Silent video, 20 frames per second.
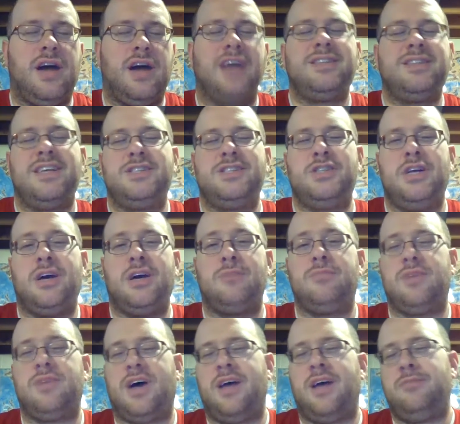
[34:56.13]
I say
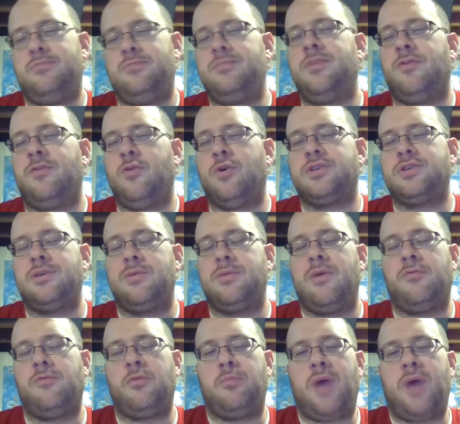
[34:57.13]
GM, of course, I
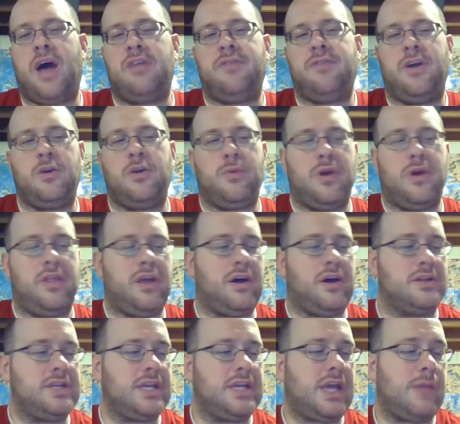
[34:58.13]
come from Pathfinder where they
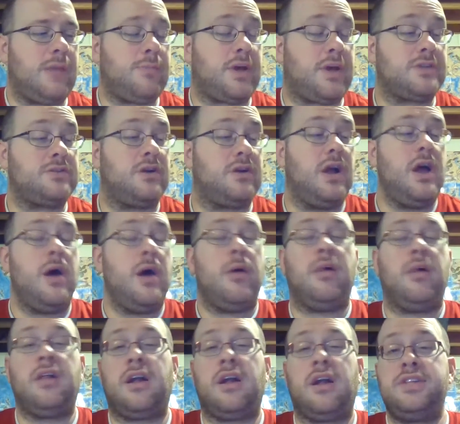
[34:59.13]
called it Game Master.
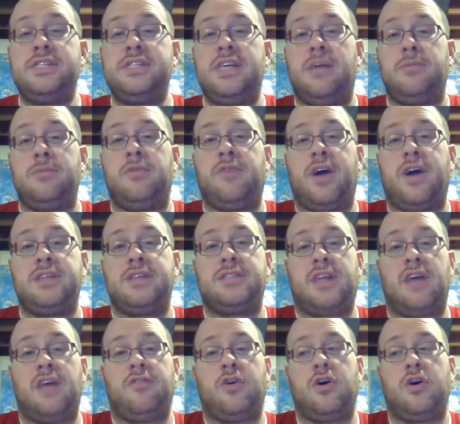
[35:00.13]
A lot of the DM advice that I've